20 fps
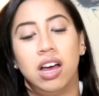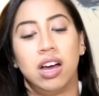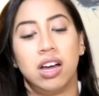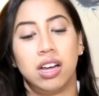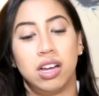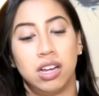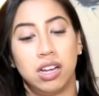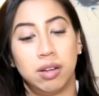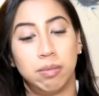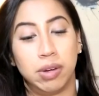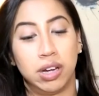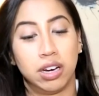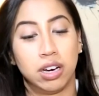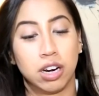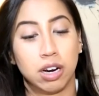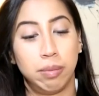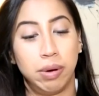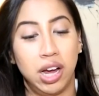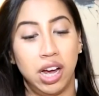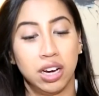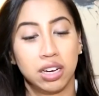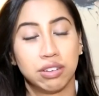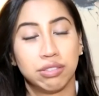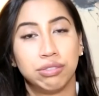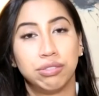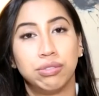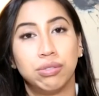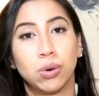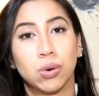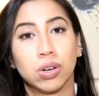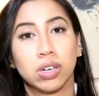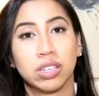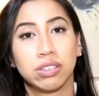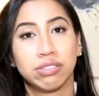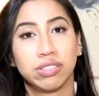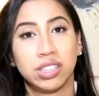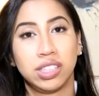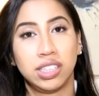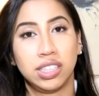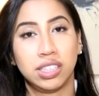I got a pack of four
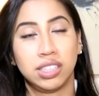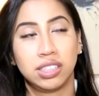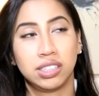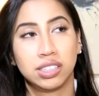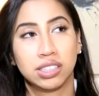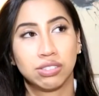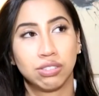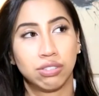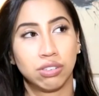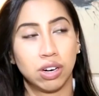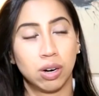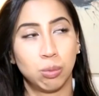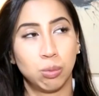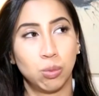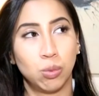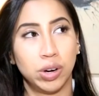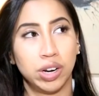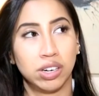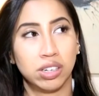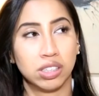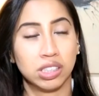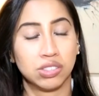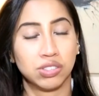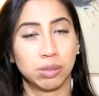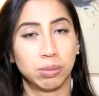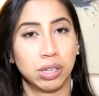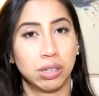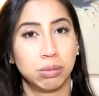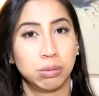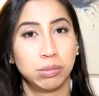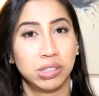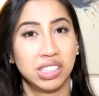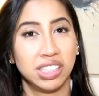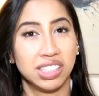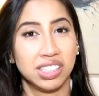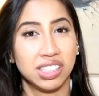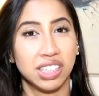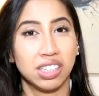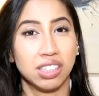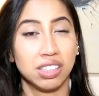of these from Winners for probably
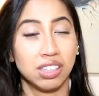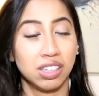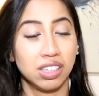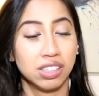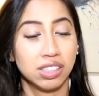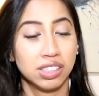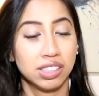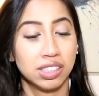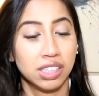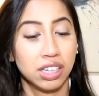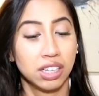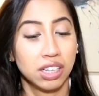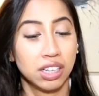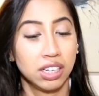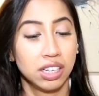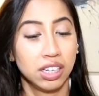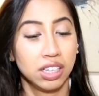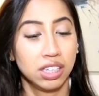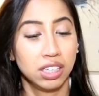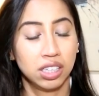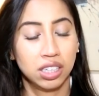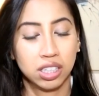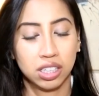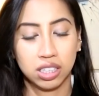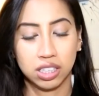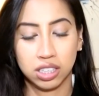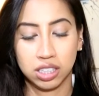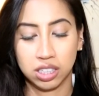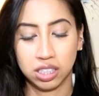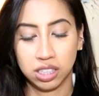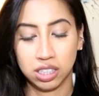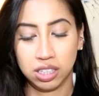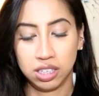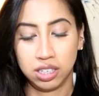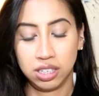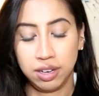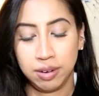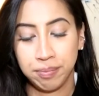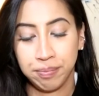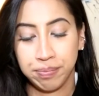like $10, I think.
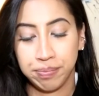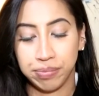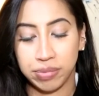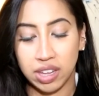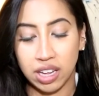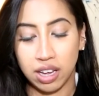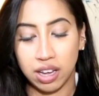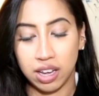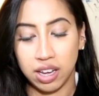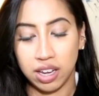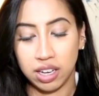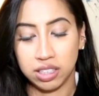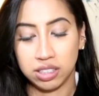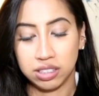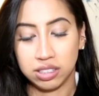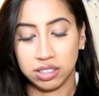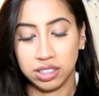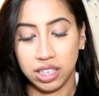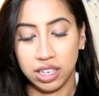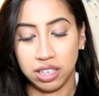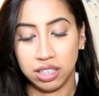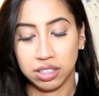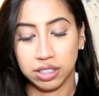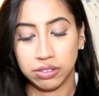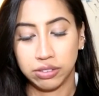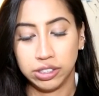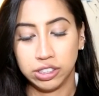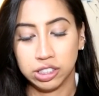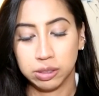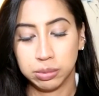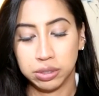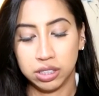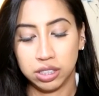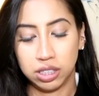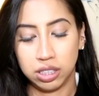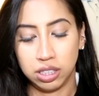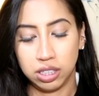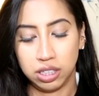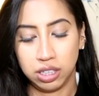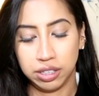And yeah, they're
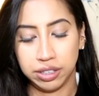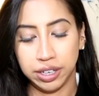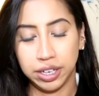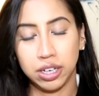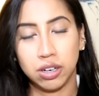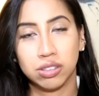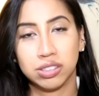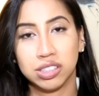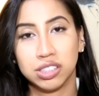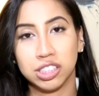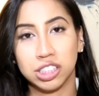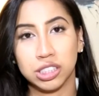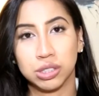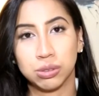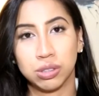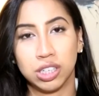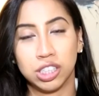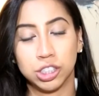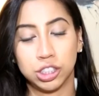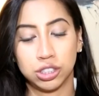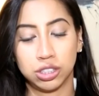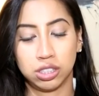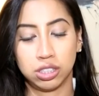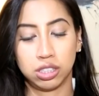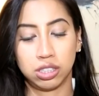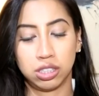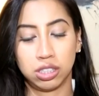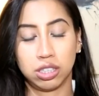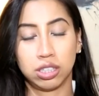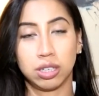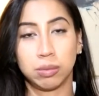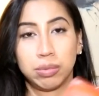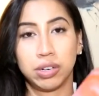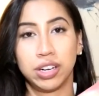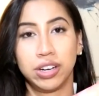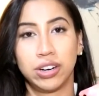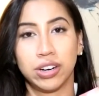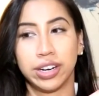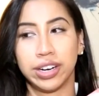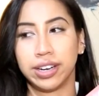reusable, they go in the dishwasher, they're
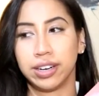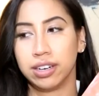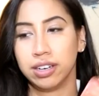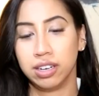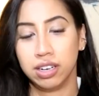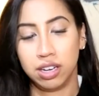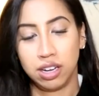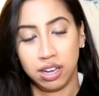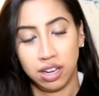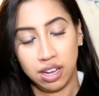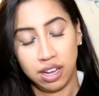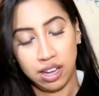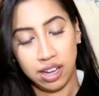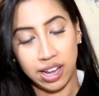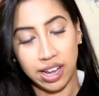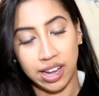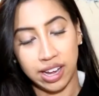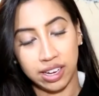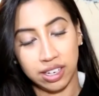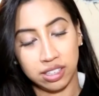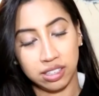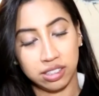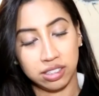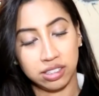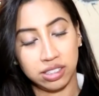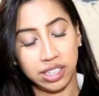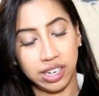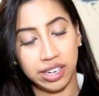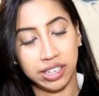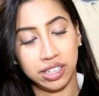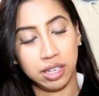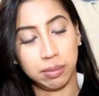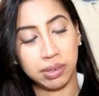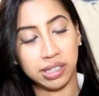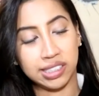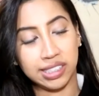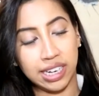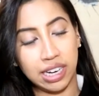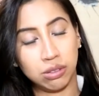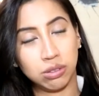pretty great. And yeah, I keep my
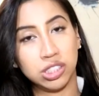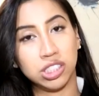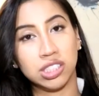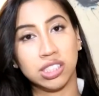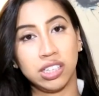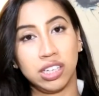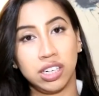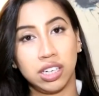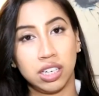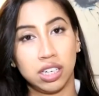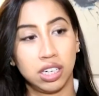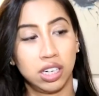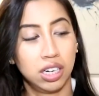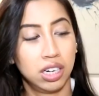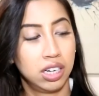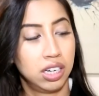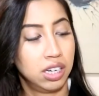sandwich in here.